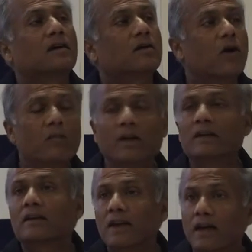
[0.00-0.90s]

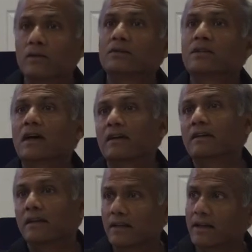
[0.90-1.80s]
common grounds are
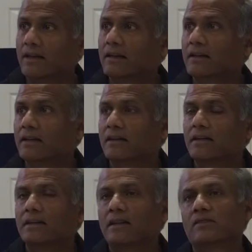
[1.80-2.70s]
created,
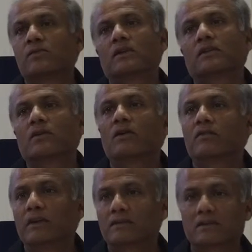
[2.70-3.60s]
that's where the
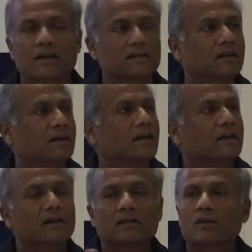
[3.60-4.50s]
conflict starts.
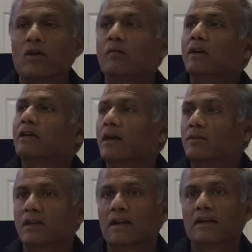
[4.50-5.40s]
The common
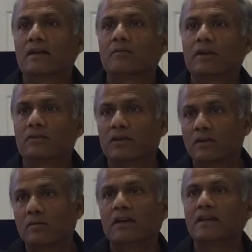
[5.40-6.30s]
ground created between
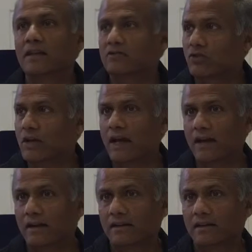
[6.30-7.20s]
the money that you
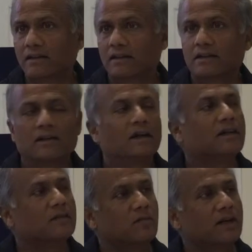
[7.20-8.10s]
had
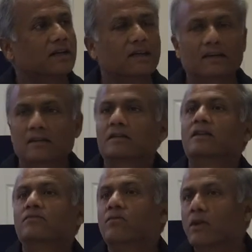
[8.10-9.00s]
and the money that the
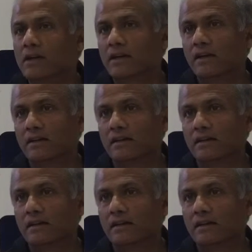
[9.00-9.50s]
thief wanted,